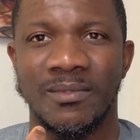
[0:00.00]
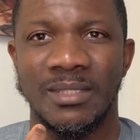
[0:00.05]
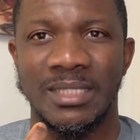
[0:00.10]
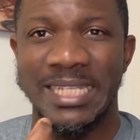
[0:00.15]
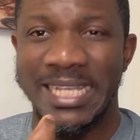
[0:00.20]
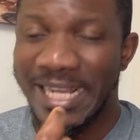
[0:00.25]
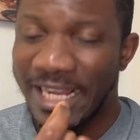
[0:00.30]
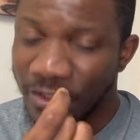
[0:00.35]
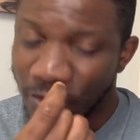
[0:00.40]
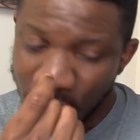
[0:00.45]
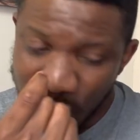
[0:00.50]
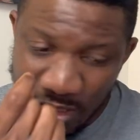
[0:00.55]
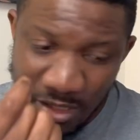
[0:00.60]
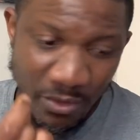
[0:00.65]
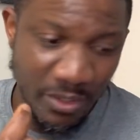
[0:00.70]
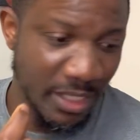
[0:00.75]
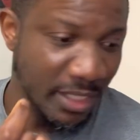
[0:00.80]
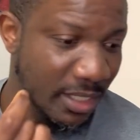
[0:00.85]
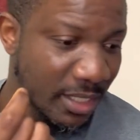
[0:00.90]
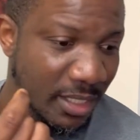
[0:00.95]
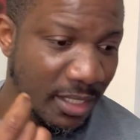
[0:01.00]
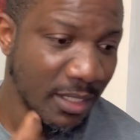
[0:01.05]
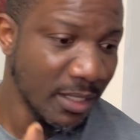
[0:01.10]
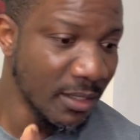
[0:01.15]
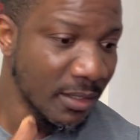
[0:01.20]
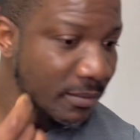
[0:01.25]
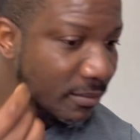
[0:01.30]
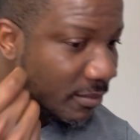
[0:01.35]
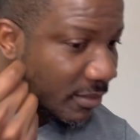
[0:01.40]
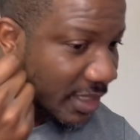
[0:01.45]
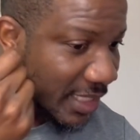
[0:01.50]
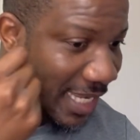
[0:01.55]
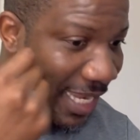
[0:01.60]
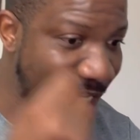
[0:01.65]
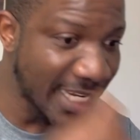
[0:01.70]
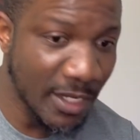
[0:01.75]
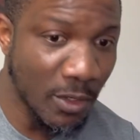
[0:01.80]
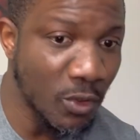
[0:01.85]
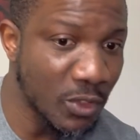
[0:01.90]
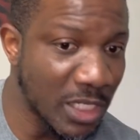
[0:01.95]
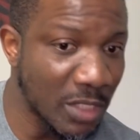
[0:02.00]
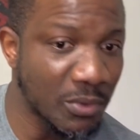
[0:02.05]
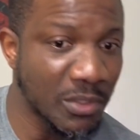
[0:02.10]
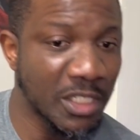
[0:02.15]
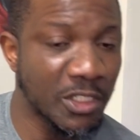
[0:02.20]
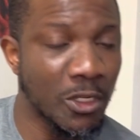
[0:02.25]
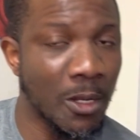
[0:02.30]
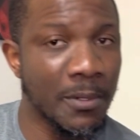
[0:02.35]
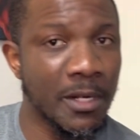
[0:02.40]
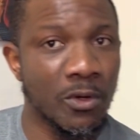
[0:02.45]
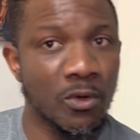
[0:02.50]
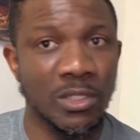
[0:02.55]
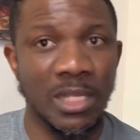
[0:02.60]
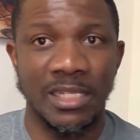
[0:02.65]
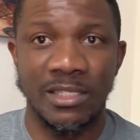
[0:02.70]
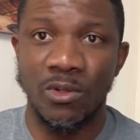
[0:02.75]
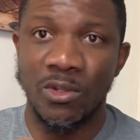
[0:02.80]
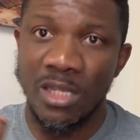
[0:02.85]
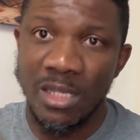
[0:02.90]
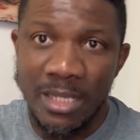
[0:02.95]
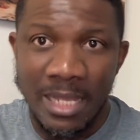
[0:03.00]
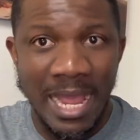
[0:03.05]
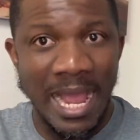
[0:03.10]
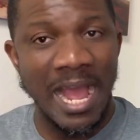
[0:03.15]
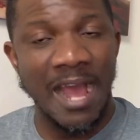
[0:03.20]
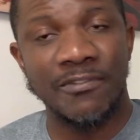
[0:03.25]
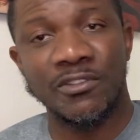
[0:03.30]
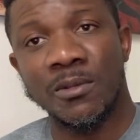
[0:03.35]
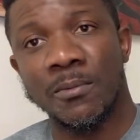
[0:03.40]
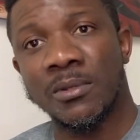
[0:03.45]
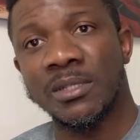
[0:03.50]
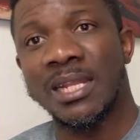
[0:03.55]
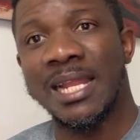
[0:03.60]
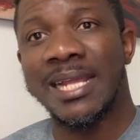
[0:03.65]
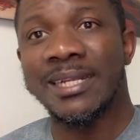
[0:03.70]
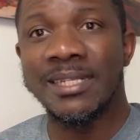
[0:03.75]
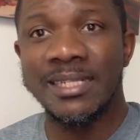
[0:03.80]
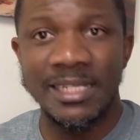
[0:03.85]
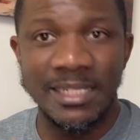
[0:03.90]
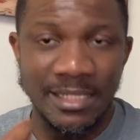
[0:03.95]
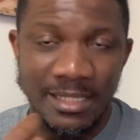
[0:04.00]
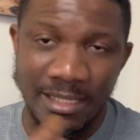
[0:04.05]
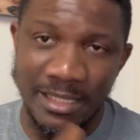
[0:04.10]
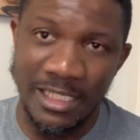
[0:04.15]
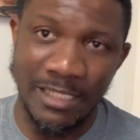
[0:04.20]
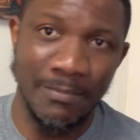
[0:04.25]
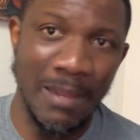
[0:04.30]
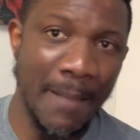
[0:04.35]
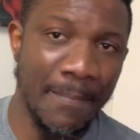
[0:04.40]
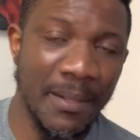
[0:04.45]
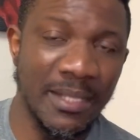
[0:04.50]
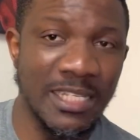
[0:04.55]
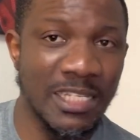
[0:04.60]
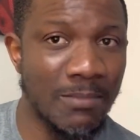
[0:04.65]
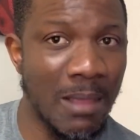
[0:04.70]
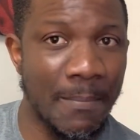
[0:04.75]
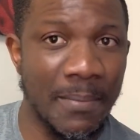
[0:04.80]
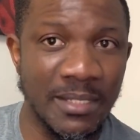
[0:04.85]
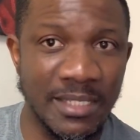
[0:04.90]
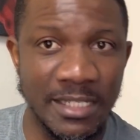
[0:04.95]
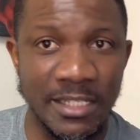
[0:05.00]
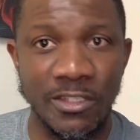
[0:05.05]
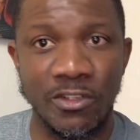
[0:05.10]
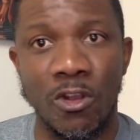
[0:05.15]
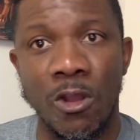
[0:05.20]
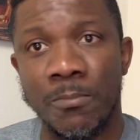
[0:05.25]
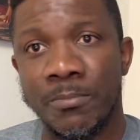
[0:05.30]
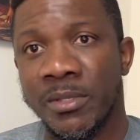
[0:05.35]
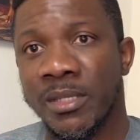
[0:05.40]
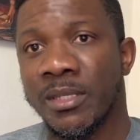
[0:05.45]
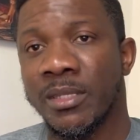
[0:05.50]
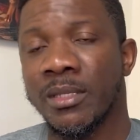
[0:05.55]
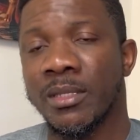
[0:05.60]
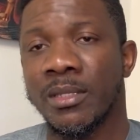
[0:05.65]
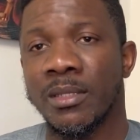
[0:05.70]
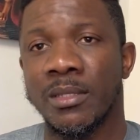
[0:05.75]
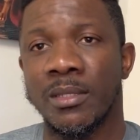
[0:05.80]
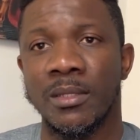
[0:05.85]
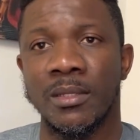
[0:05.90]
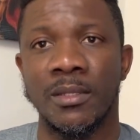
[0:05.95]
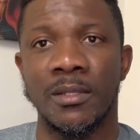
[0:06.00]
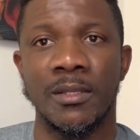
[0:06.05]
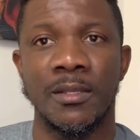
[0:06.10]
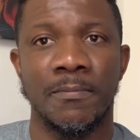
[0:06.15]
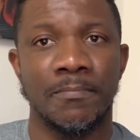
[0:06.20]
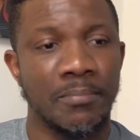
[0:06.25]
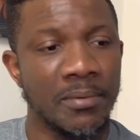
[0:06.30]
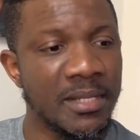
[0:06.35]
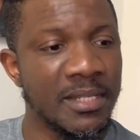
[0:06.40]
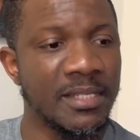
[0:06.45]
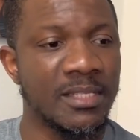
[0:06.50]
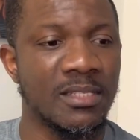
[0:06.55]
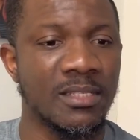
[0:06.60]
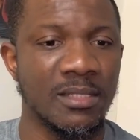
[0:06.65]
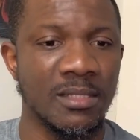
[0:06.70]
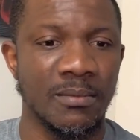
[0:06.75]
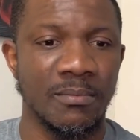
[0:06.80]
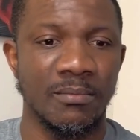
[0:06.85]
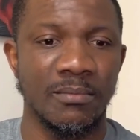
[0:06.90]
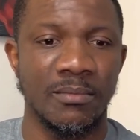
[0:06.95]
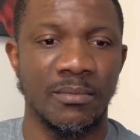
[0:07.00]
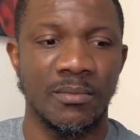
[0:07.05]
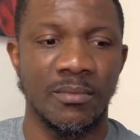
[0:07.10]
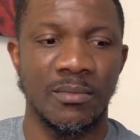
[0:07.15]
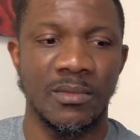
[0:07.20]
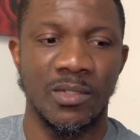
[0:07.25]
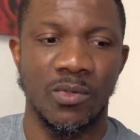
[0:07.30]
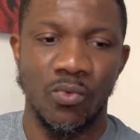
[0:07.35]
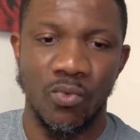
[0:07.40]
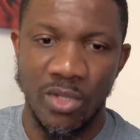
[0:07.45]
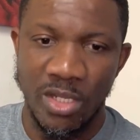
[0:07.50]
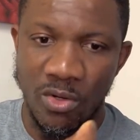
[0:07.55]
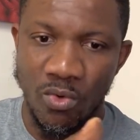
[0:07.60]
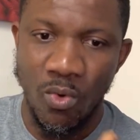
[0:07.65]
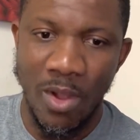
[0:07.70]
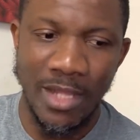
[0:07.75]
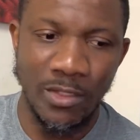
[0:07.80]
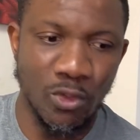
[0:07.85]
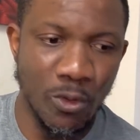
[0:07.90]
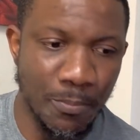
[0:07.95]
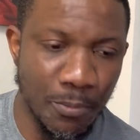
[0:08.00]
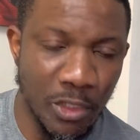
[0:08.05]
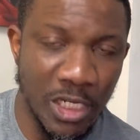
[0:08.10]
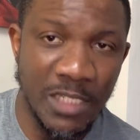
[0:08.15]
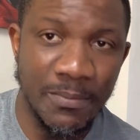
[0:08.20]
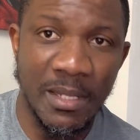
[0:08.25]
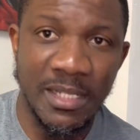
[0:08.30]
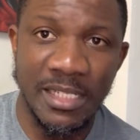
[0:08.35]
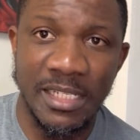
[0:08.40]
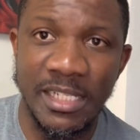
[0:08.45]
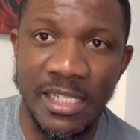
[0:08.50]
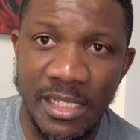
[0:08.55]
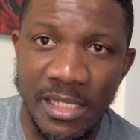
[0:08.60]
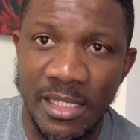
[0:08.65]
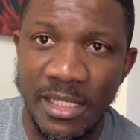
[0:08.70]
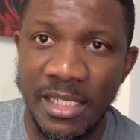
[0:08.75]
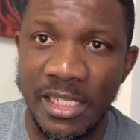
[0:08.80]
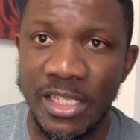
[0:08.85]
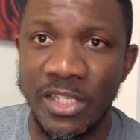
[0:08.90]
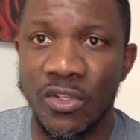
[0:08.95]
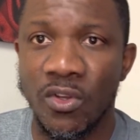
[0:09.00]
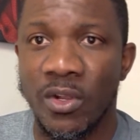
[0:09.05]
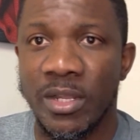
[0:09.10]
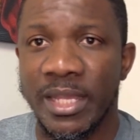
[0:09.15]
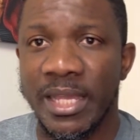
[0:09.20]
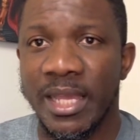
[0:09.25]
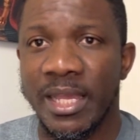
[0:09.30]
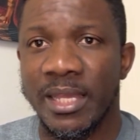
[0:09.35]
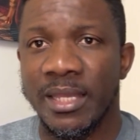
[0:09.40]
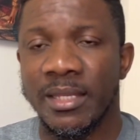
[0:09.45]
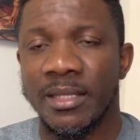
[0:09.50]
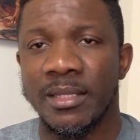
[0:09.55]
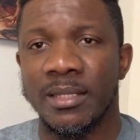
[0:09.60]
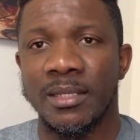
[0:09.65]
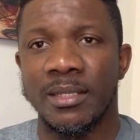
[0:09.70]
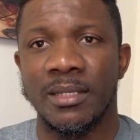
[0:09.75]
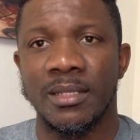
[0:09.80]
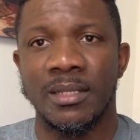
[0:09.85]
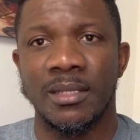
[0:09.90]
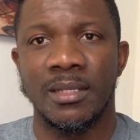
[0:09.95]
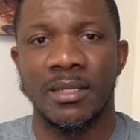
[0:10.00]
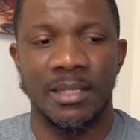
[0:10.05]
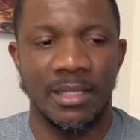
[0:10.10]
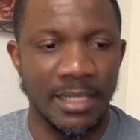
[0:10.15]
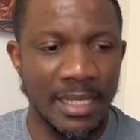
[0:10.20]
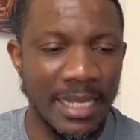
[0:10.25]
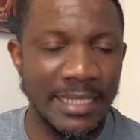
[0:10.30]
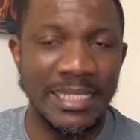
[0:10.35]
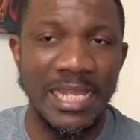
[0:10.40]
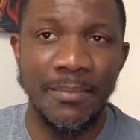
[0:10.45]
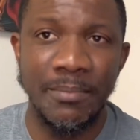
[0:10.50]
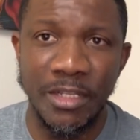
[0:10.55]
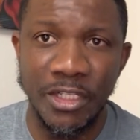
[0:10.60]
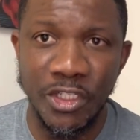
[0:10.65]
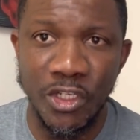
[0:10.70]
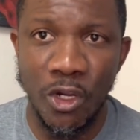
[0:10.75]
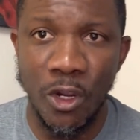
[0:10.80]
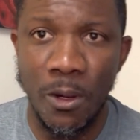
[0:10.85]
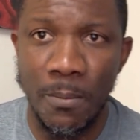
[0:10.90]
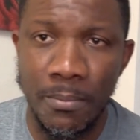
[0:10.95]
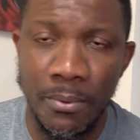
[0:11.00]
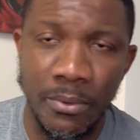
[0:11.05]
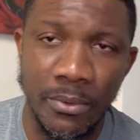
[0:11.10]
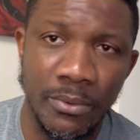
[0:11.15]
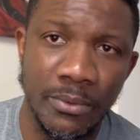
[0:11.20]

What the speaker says: They can just say, okay, they can negotiate with the job recruiter and say, okay, I somebody like this, it's my person, it's coming. Please, we want to put this person in your care. Get them a job.